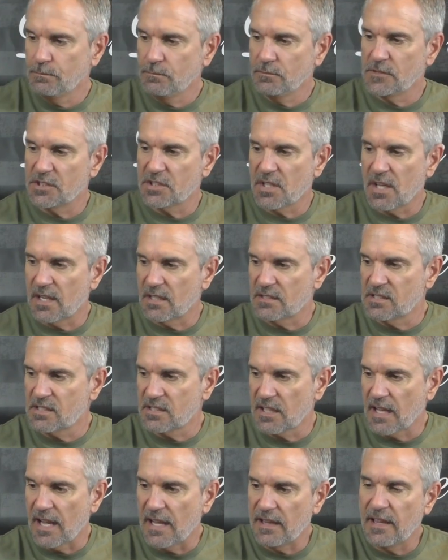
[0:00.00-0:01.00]
It's got a
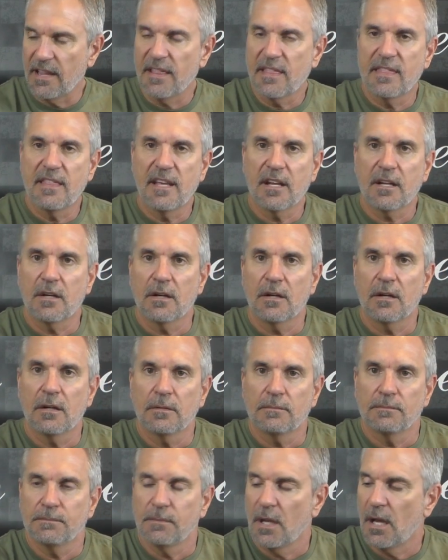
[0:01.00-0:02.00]
slightly thicker
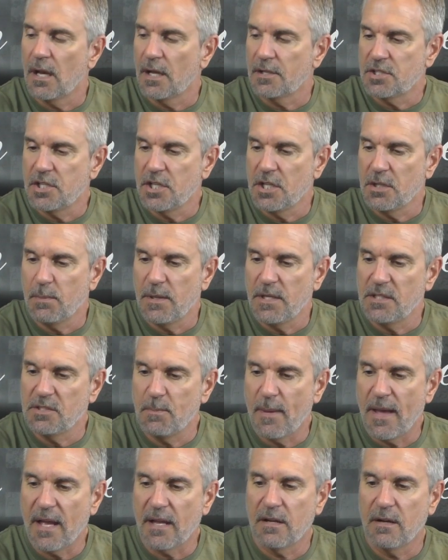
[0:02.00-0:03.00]
cheek piece
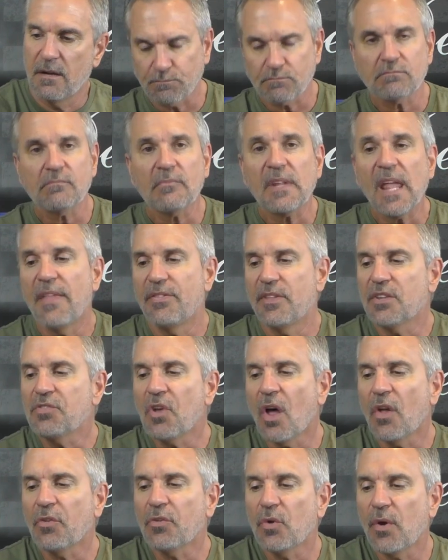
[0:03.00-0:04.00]
back here. And this
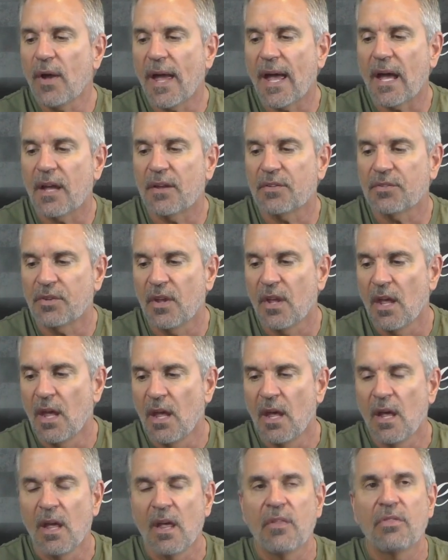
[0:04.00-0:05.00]
also has
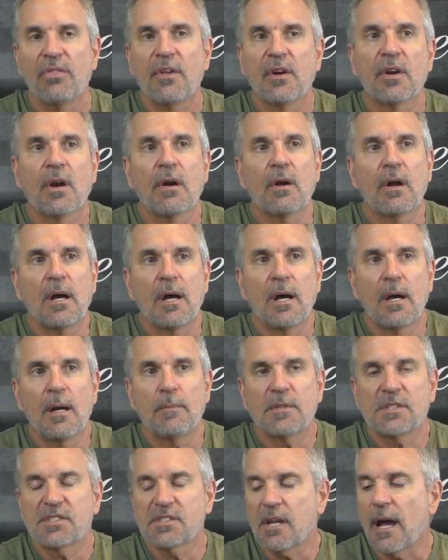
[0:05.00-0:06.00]
their
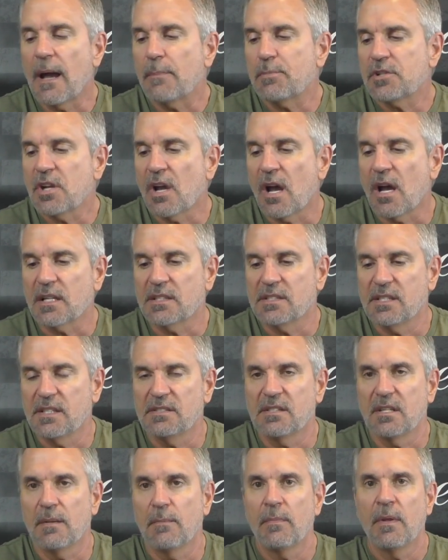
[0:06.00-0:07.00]
stop shock
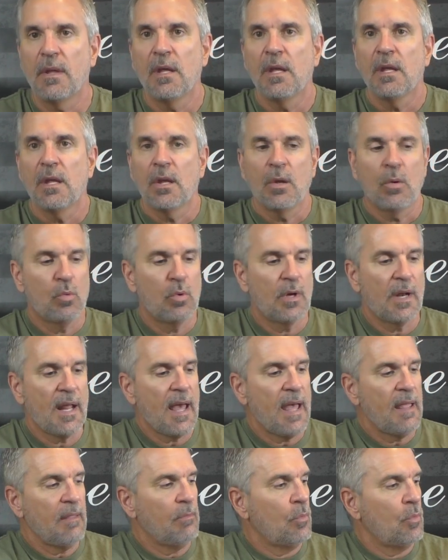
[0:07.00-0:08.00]
system. What
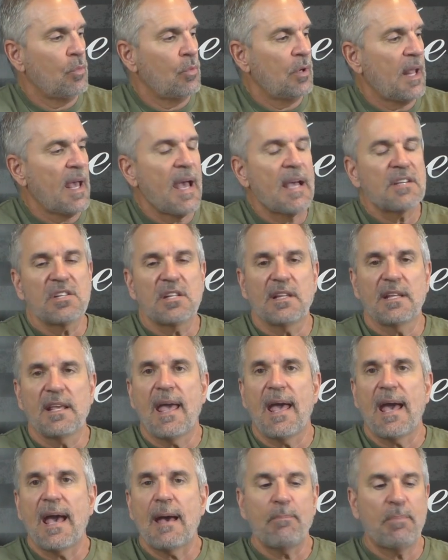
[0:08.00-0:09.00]
actually
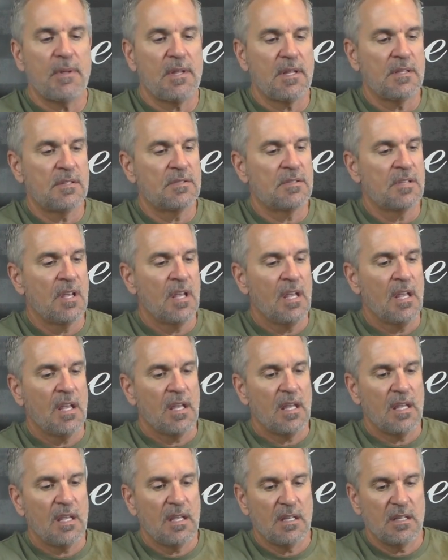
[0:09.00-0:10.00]
happens
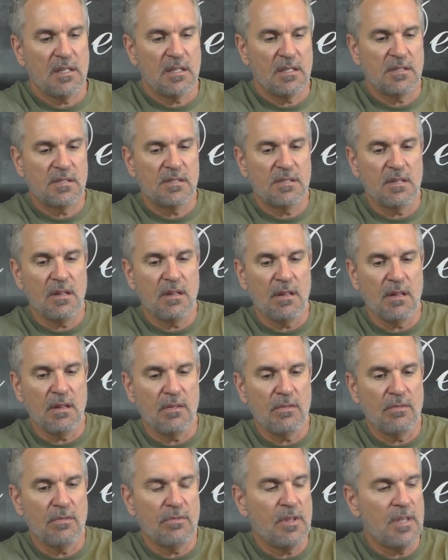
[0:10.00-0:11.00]
is
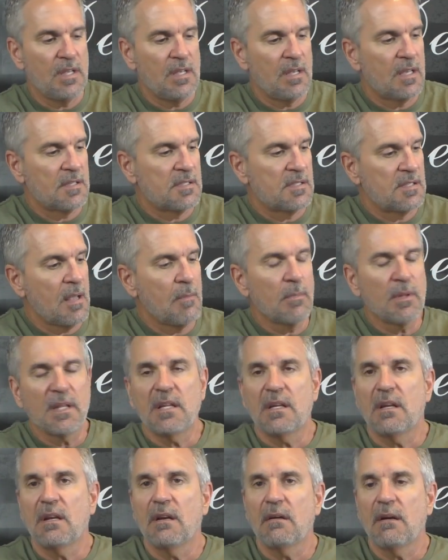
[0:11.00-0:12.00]
the assembly
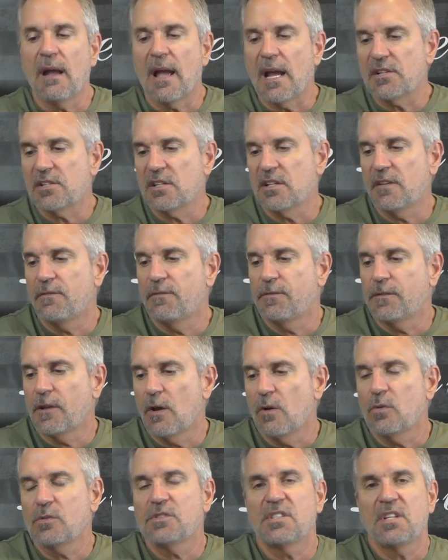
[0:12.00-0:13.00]
in here actually
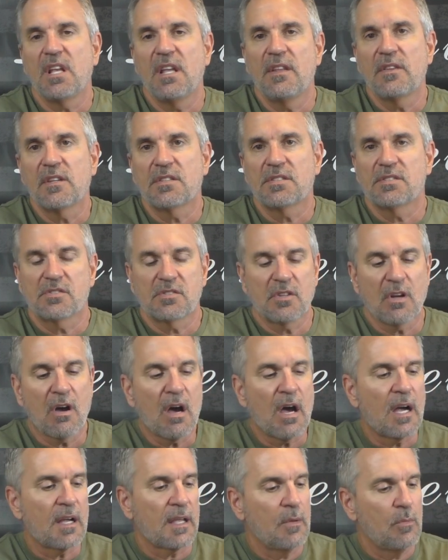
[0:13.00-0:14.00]
floats in the
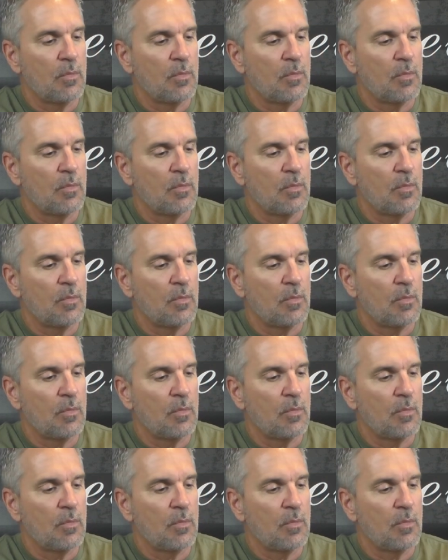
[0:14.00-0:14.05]
stock.